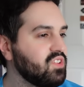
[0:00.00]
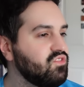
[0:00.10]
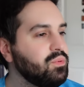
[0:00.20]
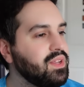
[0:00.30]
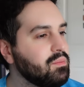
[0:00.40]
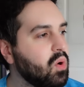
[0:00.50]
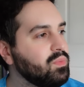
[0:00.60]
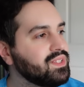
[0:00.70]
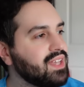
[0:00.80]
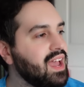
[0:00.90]
in the
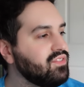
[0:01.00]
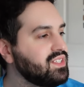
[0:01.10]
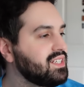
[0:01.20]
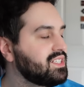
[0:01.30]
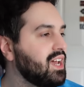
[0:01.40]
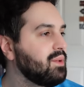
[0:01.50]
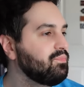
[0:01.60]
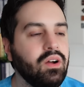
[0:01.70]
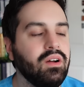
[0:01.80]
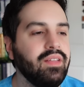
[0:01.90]
moments every single time.
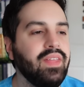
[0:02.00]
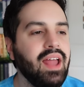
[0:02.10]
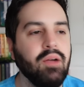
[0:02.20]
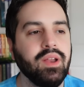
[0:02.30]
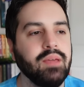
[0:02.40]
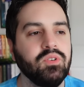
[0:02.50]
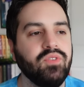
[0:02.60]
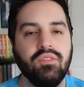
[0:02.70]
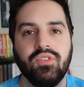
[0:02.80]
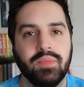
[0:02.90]
Oh, and then how can I move
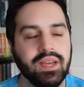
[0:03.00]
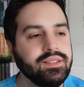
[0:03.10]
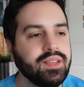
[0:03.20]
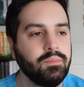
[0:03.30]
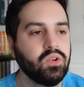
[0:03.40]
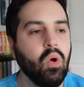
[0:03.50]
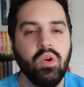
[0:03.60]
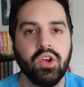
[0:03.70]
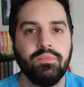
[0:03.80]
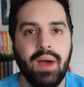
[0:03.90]
on from this? But
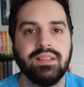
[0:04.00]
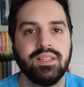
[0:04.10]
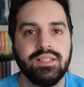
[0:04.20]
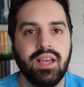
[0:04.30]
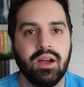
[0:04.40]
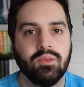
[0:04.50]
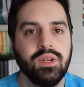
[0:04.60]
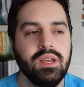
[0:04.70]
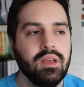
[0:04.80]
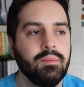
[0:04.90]
Goku passing
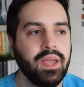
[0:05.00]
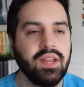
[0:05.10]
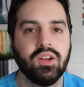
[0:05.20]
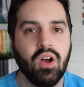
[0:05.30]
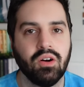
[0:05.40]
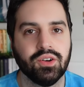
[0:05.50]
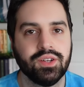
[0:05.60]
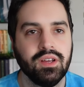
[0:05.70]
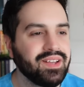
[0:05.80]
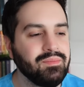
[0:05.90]
down being a
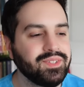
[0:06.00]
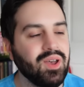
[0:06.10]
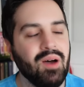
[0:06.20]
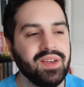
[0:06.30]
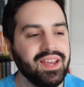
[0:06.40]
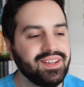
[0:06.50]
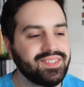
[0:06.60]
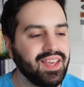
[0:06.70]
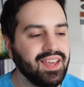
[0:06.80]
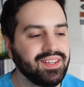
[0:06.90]
god. Kamisama
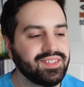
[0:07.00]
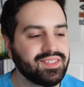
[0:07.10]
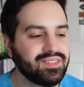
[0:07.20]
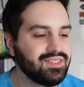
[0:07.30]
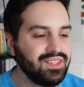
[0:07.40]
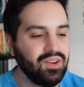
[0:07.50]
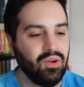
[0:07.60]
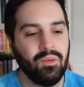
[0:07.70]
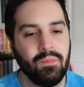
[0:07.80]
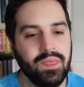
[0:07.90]
says, you
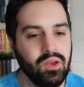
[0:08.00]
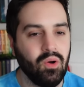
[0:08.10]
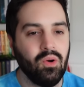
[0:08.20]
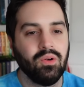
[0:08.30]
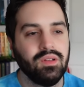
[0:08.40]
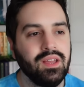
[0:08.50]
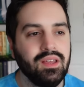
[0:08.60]
know, you're